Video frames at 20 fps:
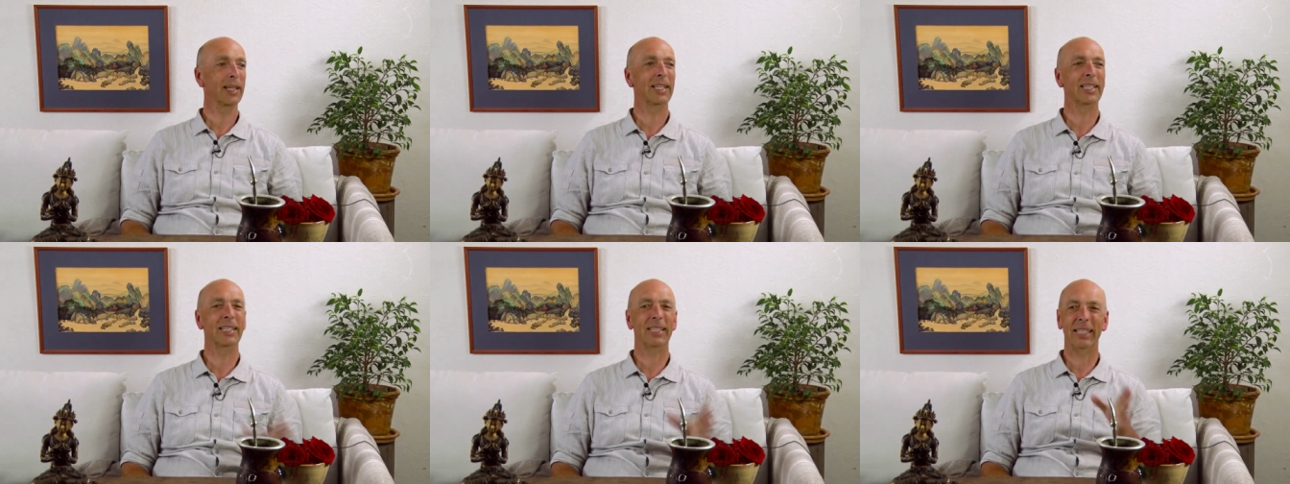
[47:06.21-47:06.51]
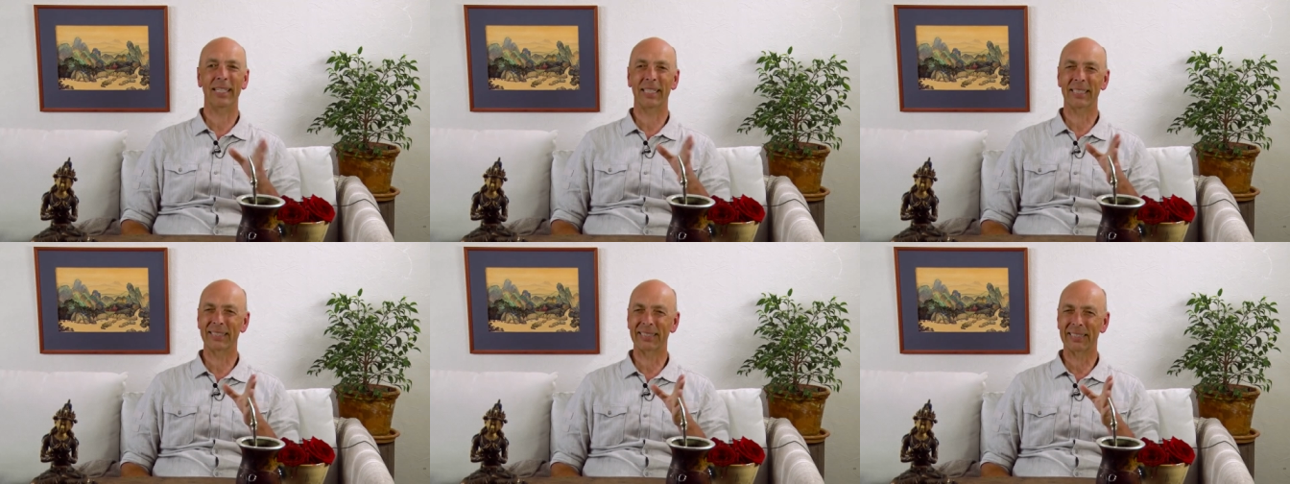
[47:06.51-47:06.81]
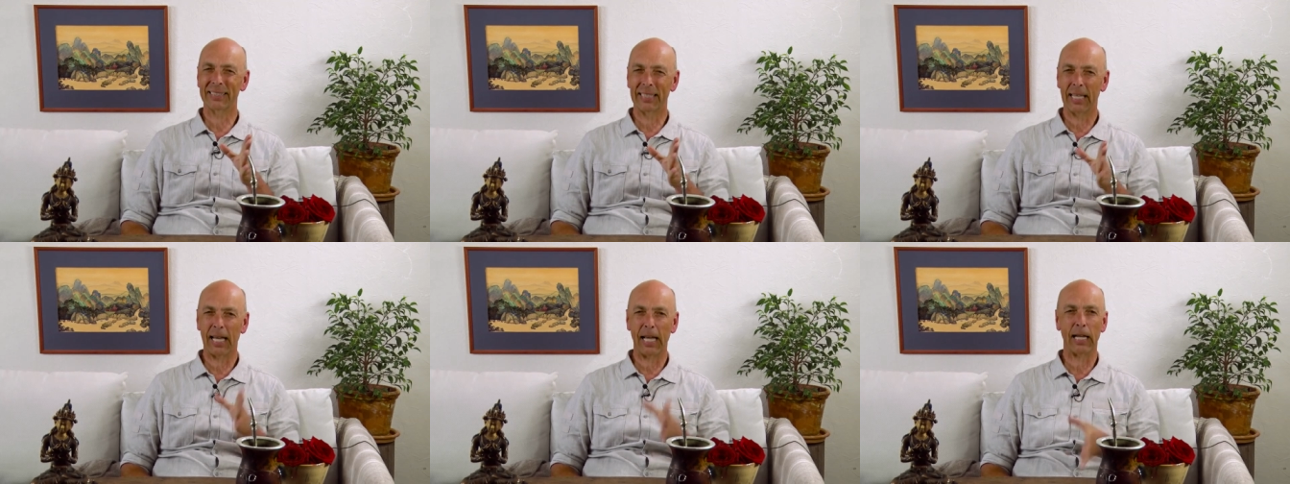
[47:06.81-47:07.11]
it
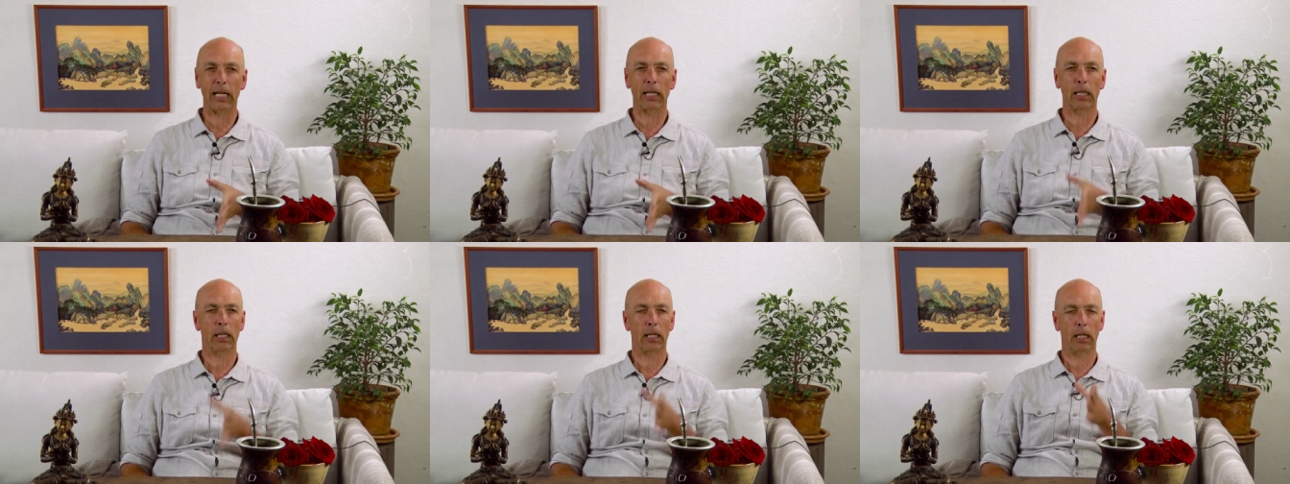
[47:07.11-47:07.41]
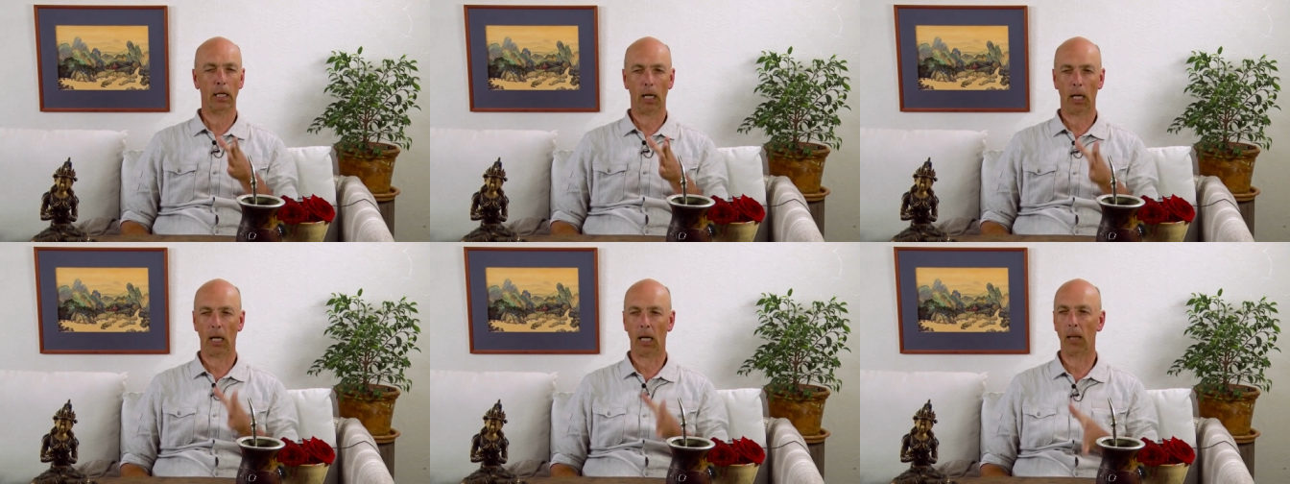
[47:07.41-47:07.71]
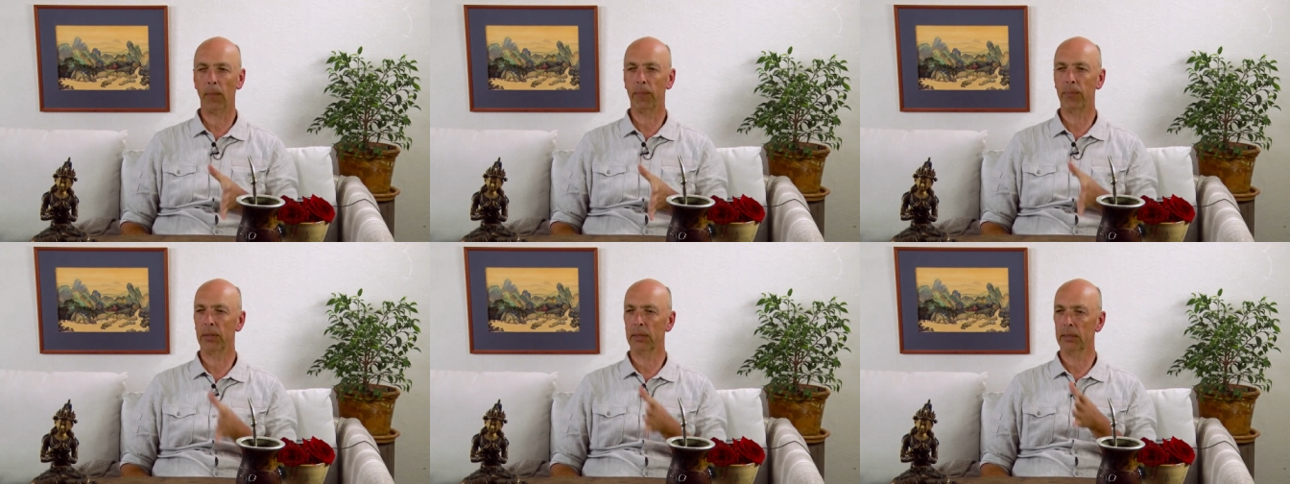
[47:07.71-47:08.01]
exactly
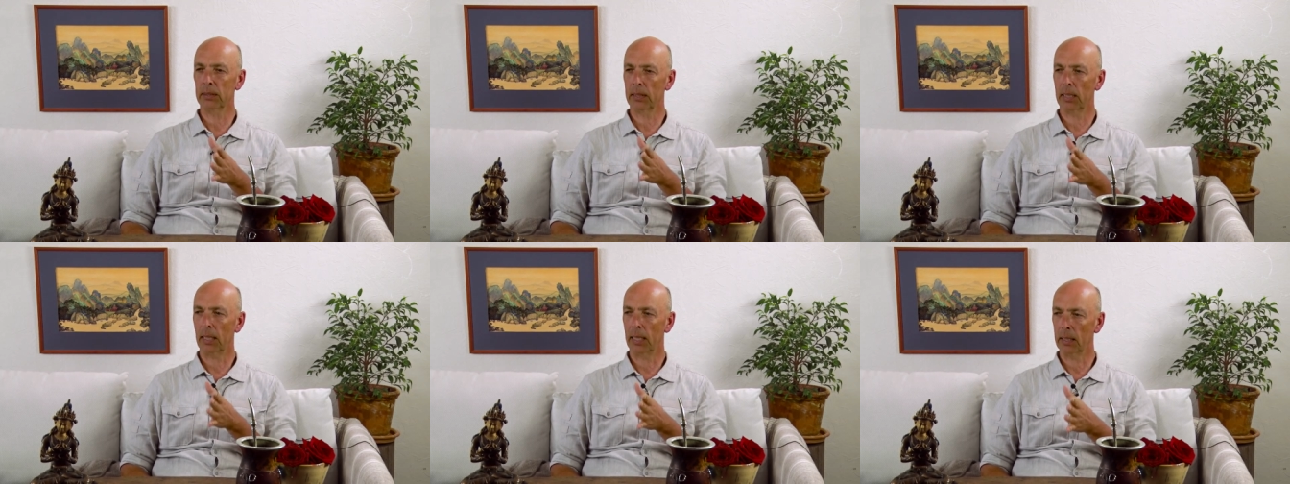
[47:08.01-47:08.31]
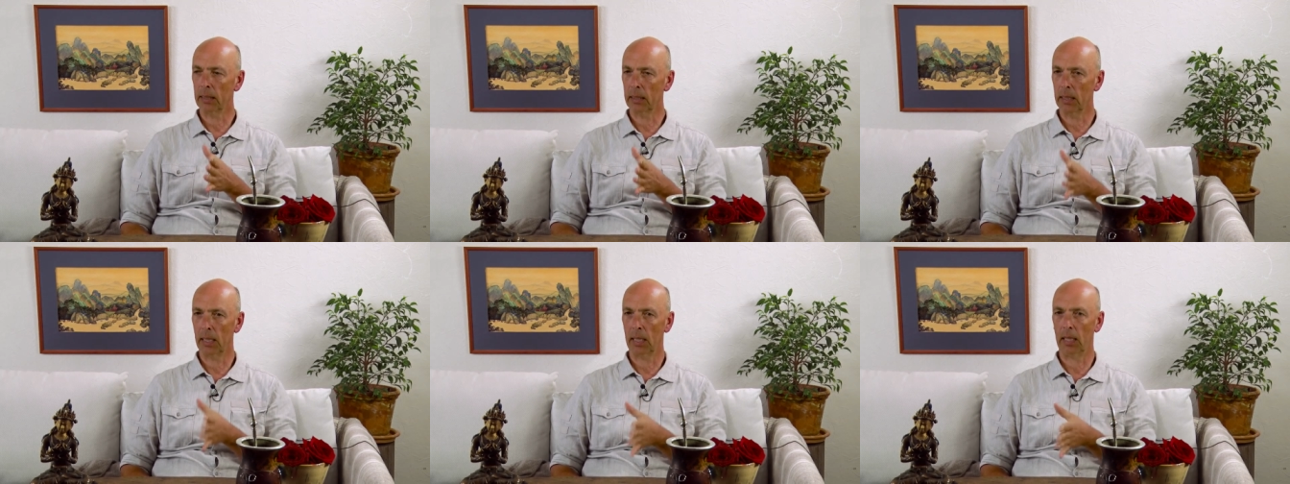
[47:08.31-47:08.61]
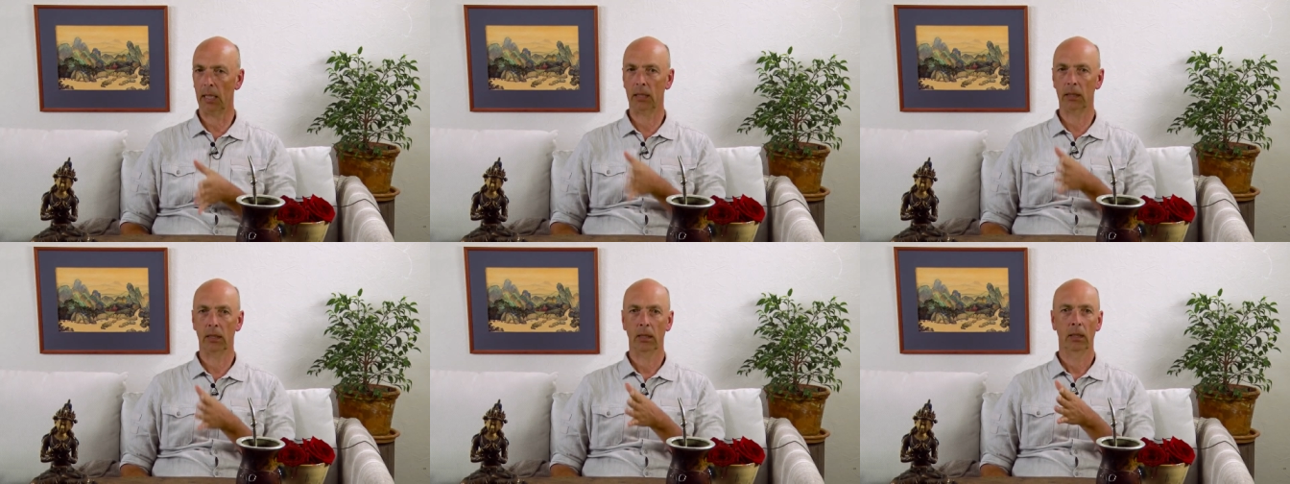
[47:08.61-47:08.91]
happens like
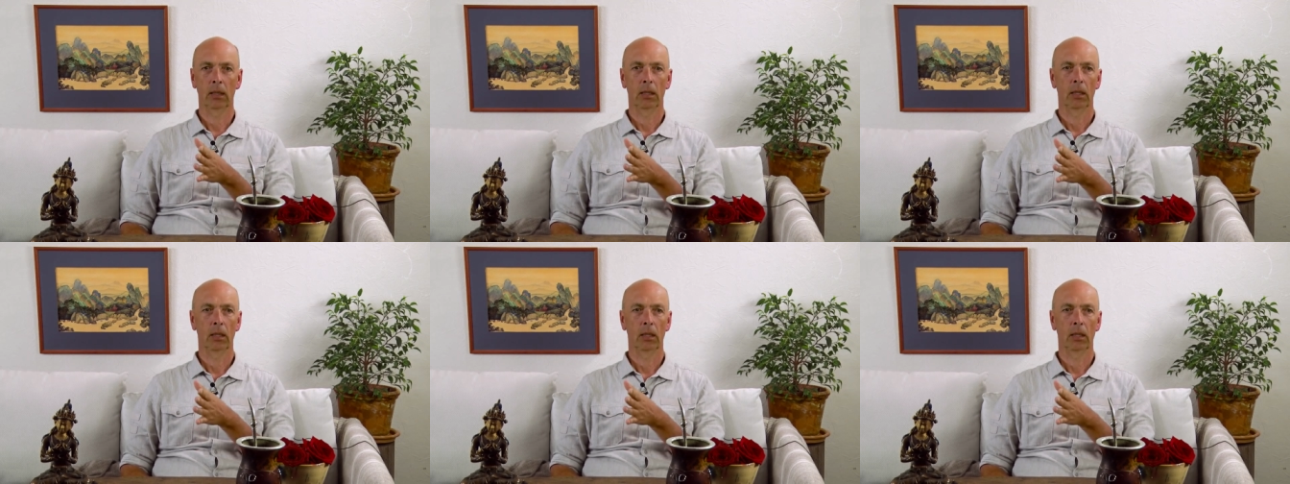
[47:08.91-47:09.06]
that